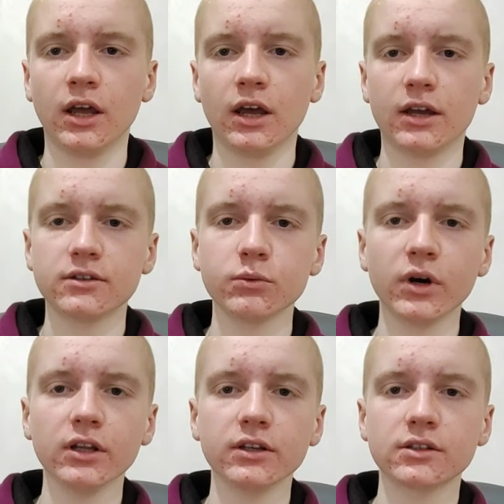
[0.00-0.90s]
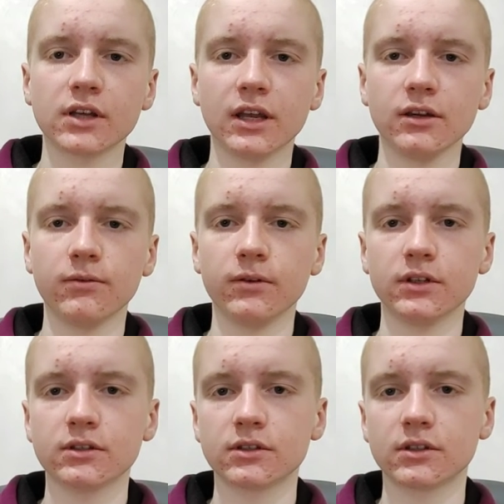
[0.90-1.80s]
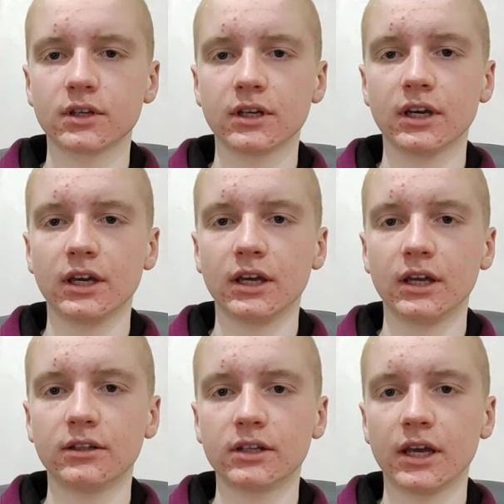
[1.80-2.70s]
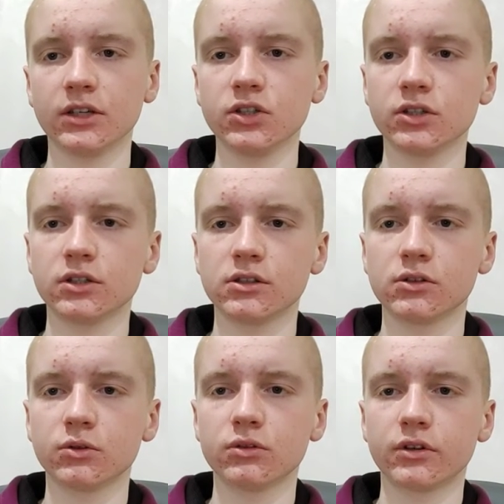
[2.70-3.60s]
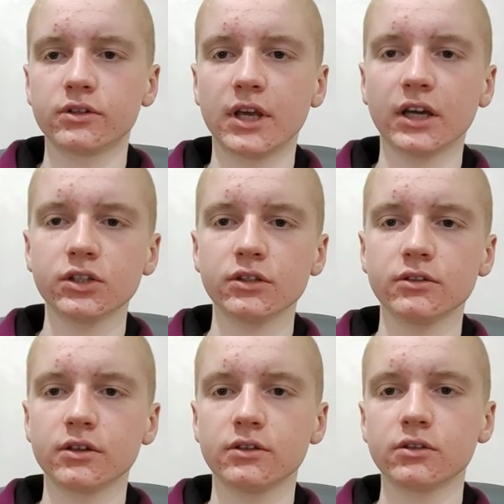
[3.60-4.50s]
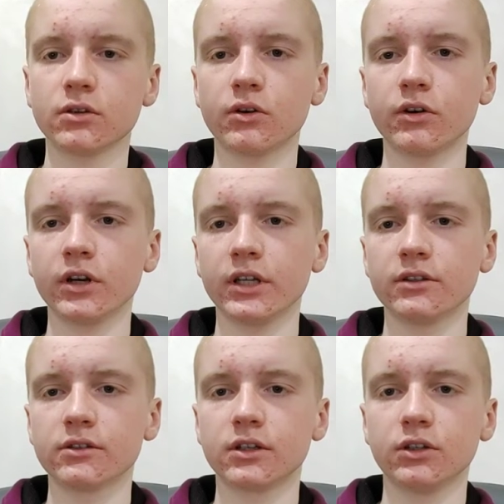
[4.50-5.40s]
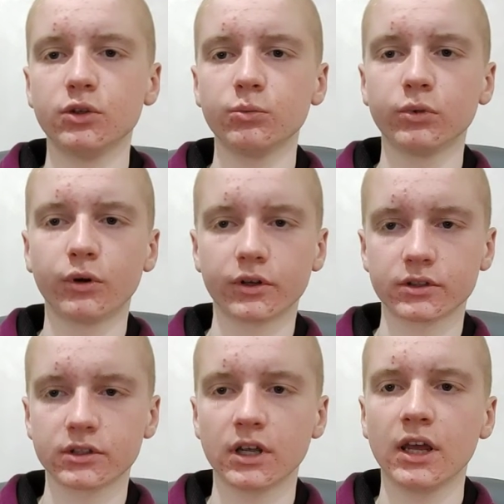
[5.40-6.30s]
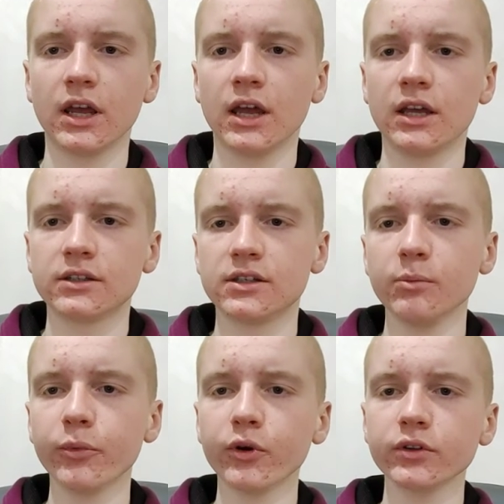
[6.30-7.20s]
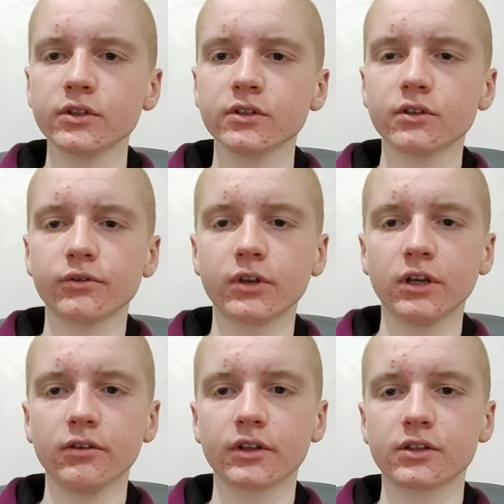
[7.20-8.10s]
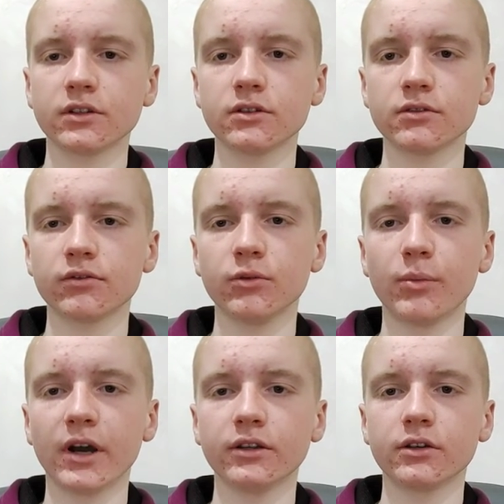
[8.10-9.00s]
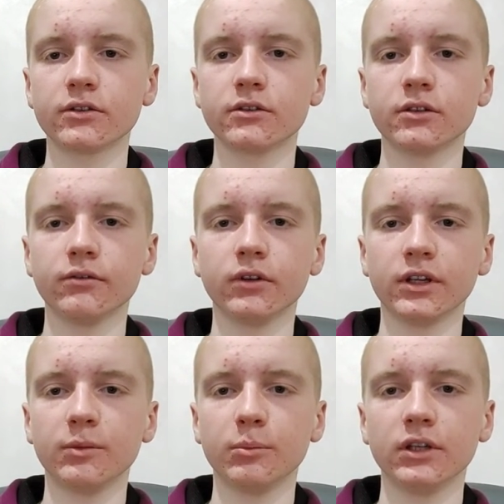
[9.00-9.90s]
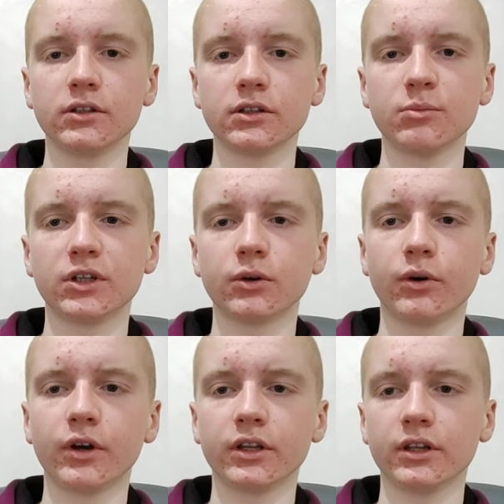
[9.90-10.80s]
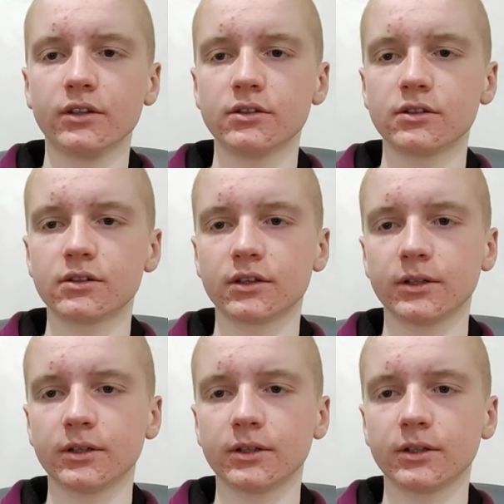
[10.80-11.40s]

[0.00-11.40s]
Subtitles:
as well as any fees attached to transactions they store in the new blocks. The process of giving successful miners newly minted Bitcoin is